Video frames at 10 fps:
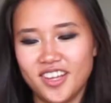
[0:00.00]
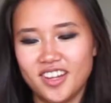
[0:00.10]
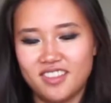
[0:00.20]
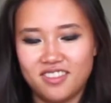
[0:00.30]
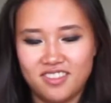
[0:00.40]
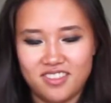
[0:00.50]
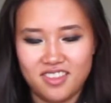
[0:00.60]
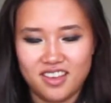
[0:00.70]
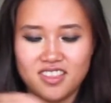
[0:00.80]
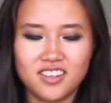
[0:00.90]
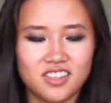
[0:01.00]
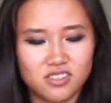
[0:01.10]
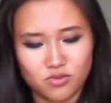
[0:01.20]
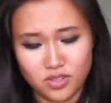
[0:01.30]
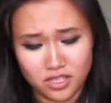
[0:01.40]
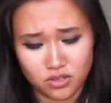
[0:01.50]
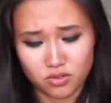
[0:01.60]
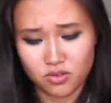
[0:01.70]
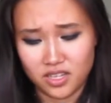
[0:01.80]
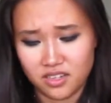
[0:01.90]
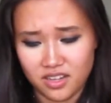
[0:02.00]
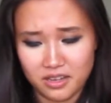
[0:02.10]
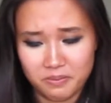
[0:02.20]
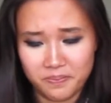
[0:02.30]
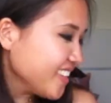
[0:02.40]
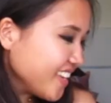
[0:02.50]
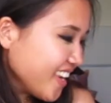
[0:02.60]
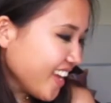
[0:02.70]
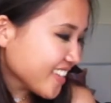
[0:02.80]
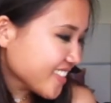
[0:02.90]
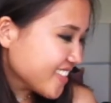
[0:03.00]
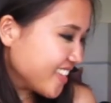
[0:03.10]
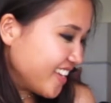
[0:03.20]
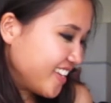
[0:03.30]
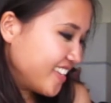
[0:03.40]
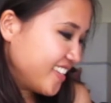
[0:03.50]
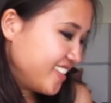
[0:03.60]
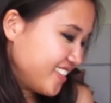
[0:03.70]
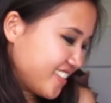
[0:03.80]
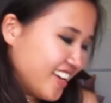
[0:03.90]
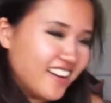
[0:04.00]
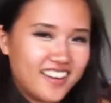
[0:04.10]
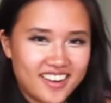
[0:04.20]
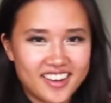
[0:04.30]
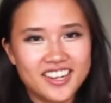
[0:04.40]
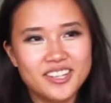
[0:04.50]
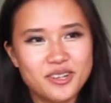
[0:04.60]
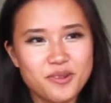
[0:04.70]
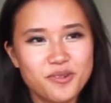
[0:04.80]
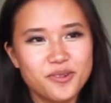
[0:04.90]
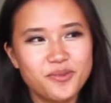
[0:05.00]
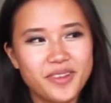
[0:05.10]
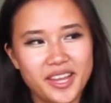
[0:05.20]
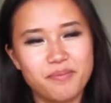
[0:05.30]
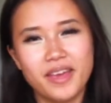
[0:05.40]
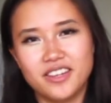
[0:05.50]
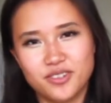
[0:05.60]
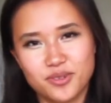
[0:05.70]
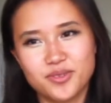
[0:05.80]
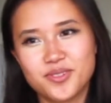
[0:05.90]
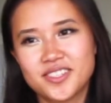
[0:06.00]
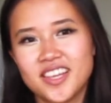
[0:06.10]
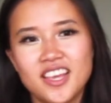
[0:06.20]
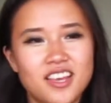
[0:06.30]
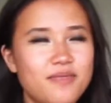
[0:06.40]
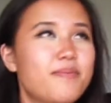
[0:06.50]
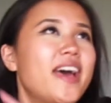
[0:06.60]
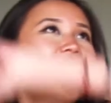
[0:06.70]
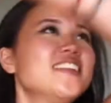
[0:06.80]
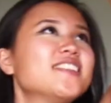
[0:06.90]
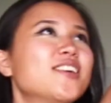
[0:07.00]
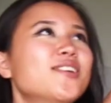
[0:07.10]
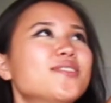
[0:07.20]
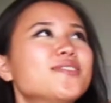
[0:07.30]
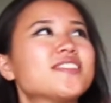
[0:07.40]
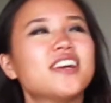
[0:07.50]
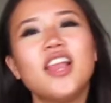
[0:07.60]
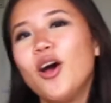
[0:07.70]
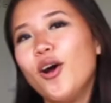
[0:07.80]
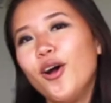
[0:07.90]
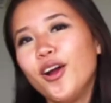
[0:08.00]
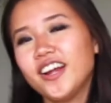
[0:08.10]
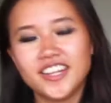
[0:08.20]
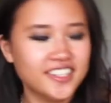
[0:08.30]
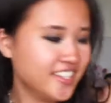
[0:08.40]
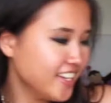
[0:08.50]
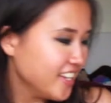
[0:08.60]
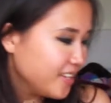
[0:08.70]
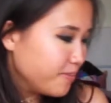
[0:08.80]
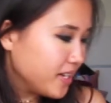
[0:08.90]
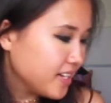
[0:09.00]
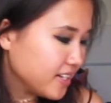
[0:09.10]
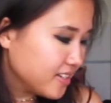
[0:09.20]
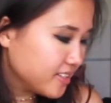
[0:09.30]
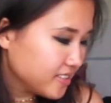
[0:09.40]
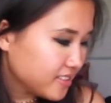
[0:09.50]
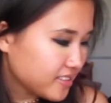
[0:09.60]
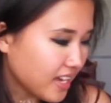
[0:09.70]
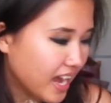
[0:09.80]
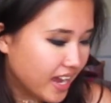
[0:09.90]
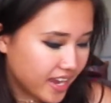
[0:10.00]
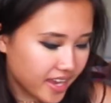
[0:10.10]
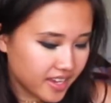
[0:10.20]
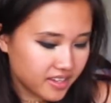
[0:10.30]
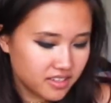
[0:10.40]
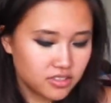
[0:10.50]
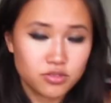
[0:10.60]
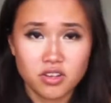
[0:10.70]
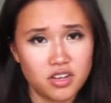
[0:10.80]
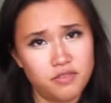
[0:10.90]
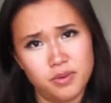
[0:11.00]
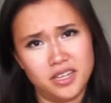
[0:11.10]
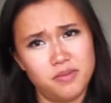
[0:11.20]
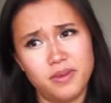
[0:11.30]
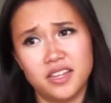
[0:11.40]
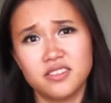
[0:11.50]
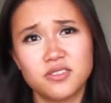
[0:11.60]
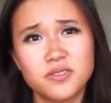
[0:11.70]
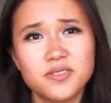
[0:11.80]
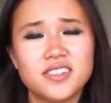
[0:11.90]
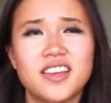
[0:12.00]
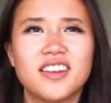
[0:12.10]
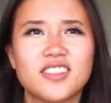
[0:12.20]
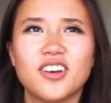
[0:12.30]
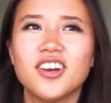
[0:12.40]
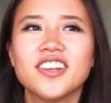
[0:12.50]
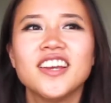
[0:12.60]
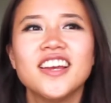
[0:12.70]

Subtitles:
And I think that's really good quality. The next things are like bandeaus. Bandeaus galore! Because I do not have any bandeaus, and I thought